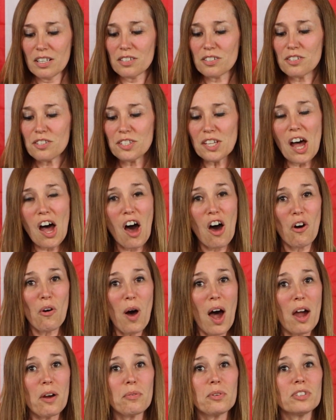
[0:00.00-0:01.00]

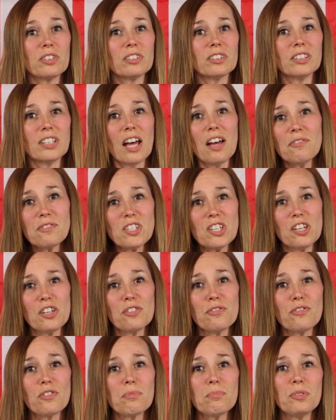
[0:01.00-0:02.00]
So I would love to
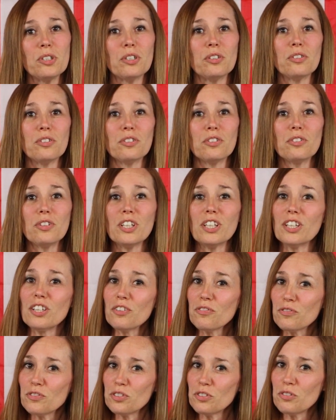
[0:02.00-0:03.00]
hear from you
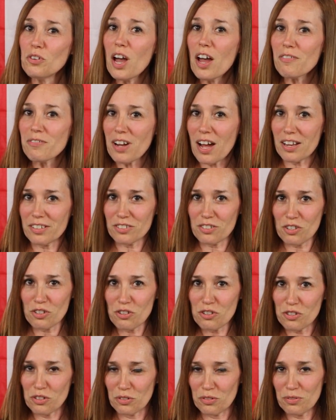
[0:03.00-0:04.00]
if you have gotten to
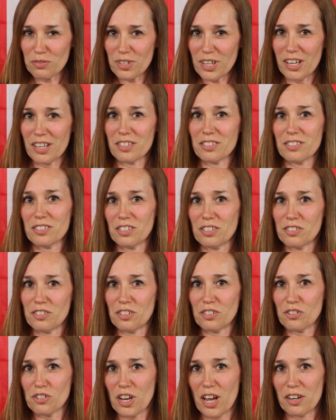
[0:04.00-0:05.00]
shoot a
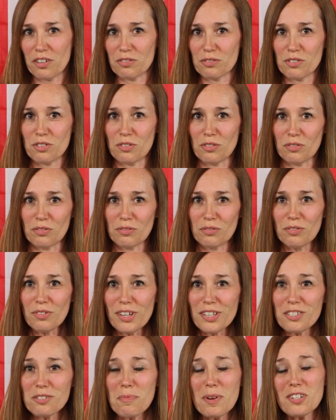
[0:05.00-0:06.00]
CZ Shadow 2,
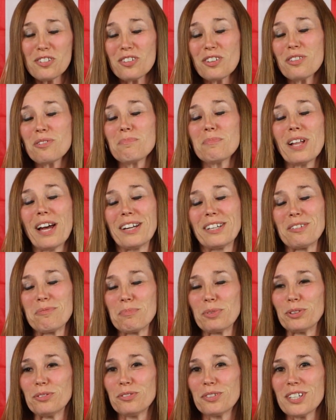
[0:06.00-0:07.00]
especially the black and
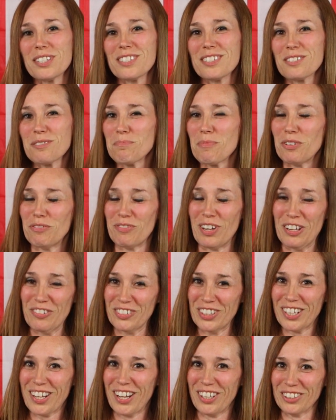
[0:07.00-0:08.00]
blue, because it's my
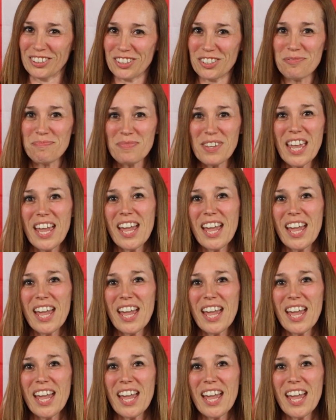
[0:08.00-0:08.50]
favorite color.